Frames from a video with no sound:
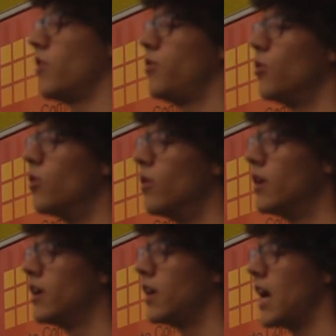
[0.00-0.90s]
if
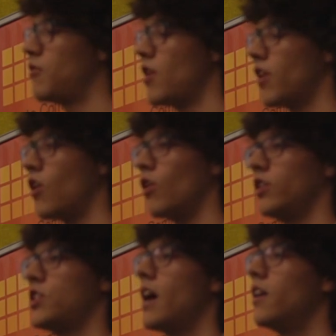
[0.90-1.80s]
you have a
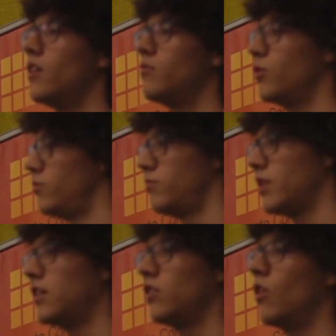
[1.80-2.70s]
colored channel with
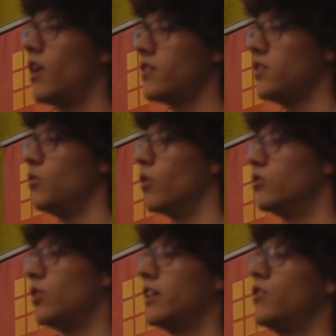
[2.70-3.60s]
Tether dollars and you
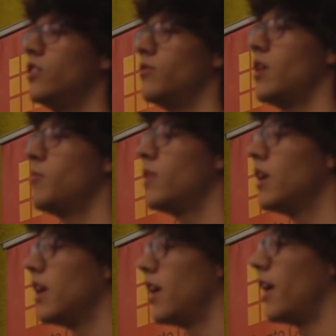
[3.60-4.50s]
want to get rid of them,
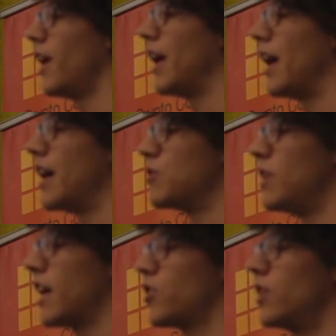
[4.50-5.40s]
you
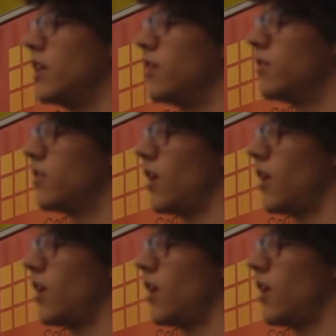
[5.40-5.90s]
will actually